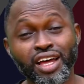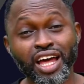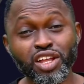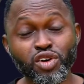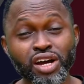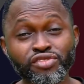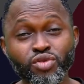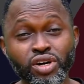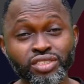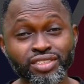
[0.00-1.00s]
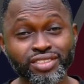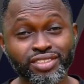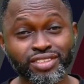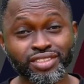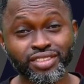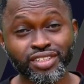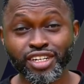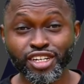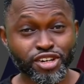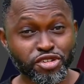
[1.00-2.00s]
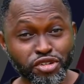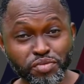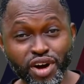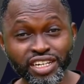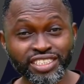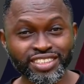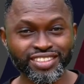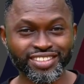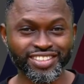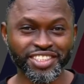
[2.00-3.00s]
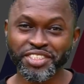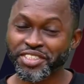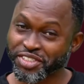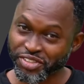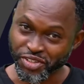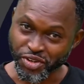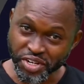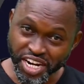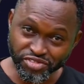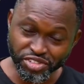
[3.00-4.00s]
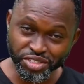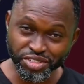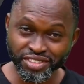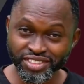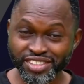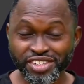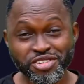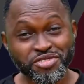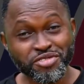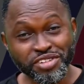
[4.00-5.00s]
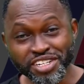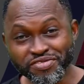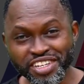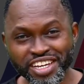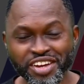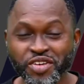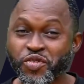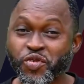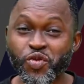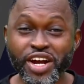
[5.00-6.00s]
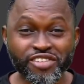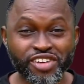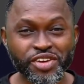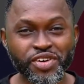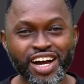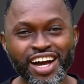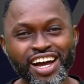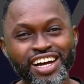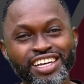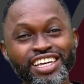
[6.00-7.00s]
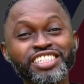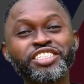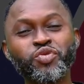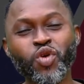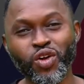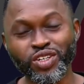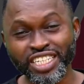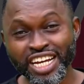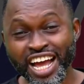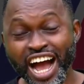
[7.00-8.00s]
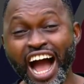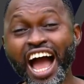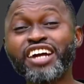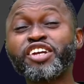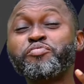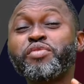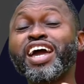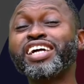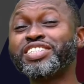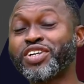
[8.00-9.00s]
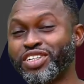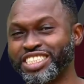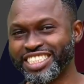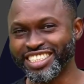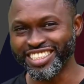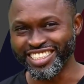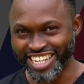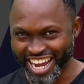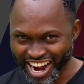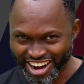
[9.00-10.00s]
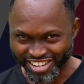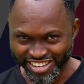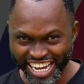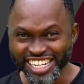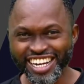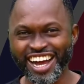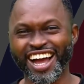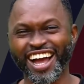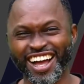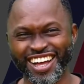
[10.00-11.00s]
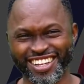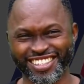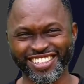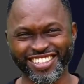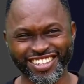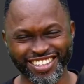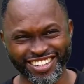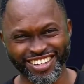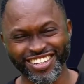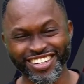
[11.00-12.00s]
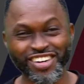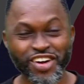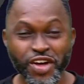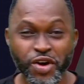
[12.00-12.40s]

Hello, everyone. Good morning, good afternoon, good evening, wherever you are in the world. I remain your G and Renga.